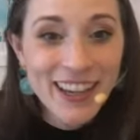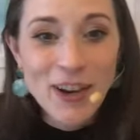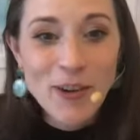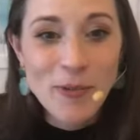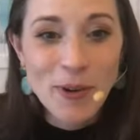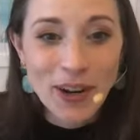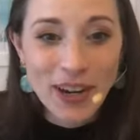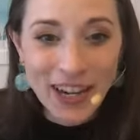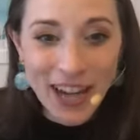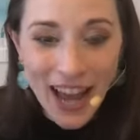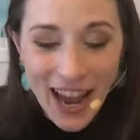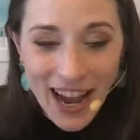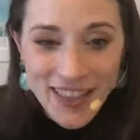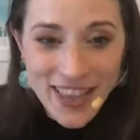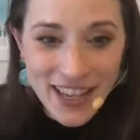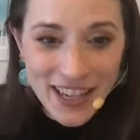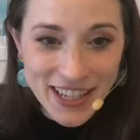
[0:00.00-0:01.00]
we're going to
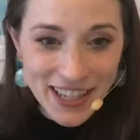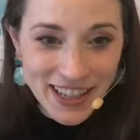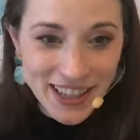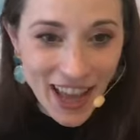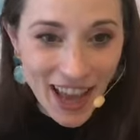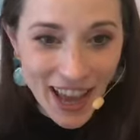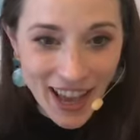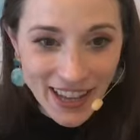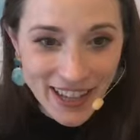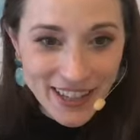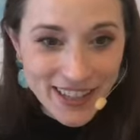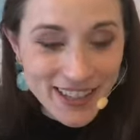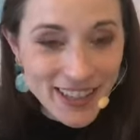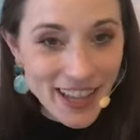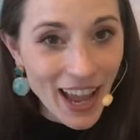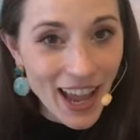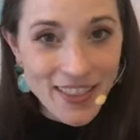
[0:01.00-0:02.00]
add that in at the
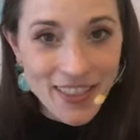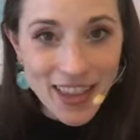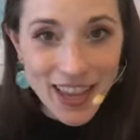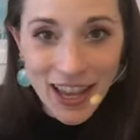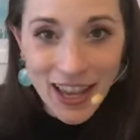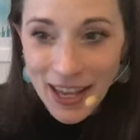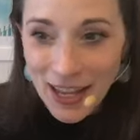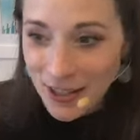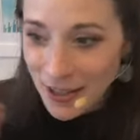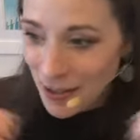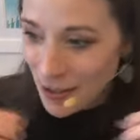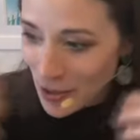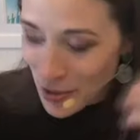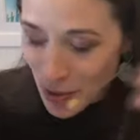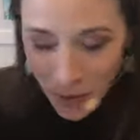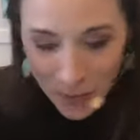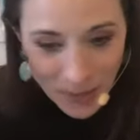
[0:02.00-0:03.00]
end. And then
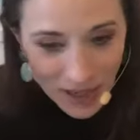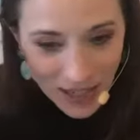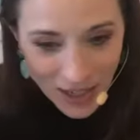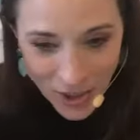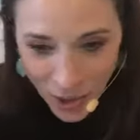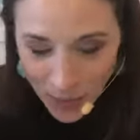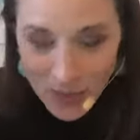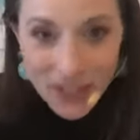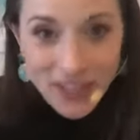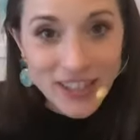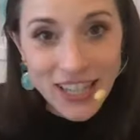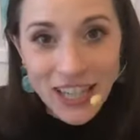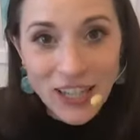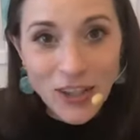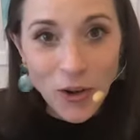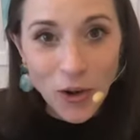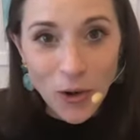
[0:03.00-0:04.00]
you'll be
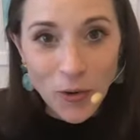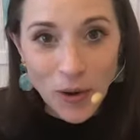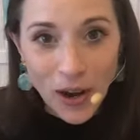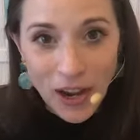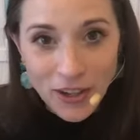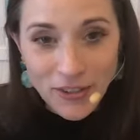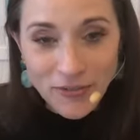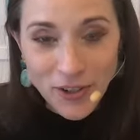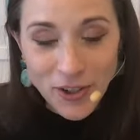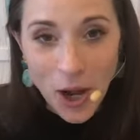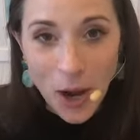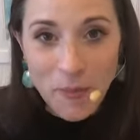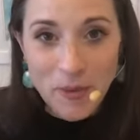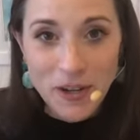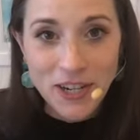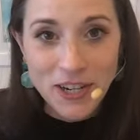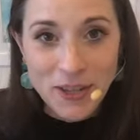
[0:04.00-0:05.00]
seeing her around if you're
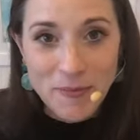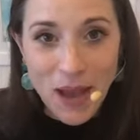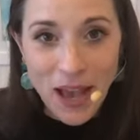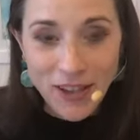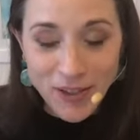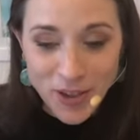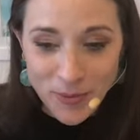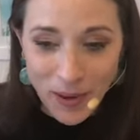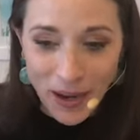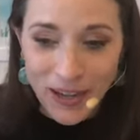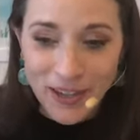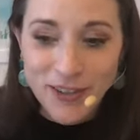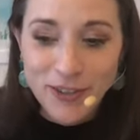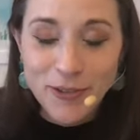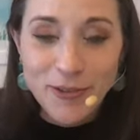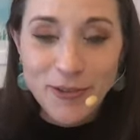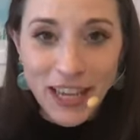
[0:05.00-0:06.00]
coming into the mastermind.
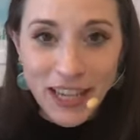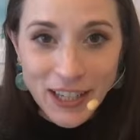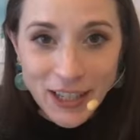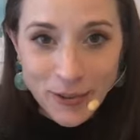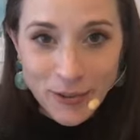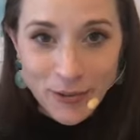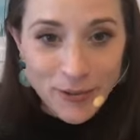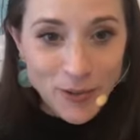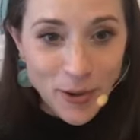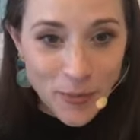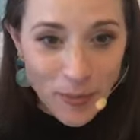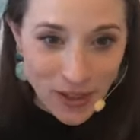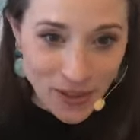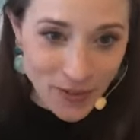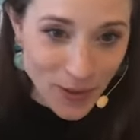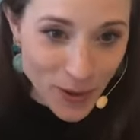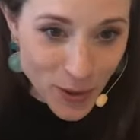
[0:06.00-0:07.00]
So thank you so
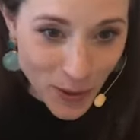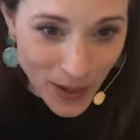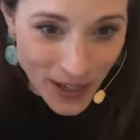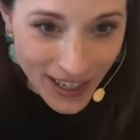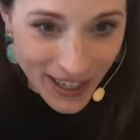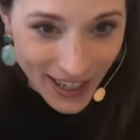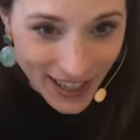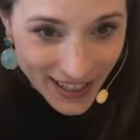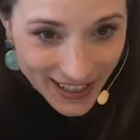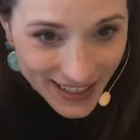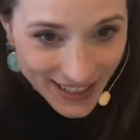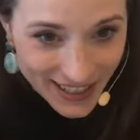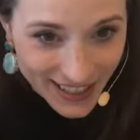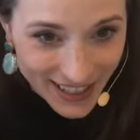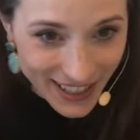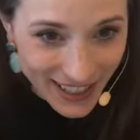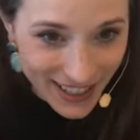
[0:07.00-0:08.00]
much for joining
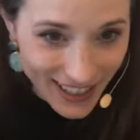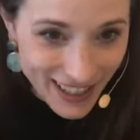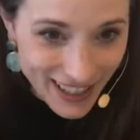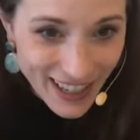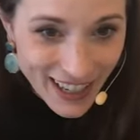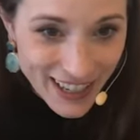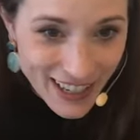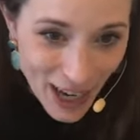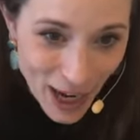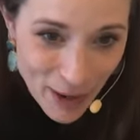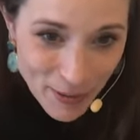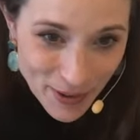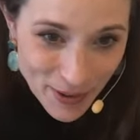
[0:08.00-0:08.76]
us. And I will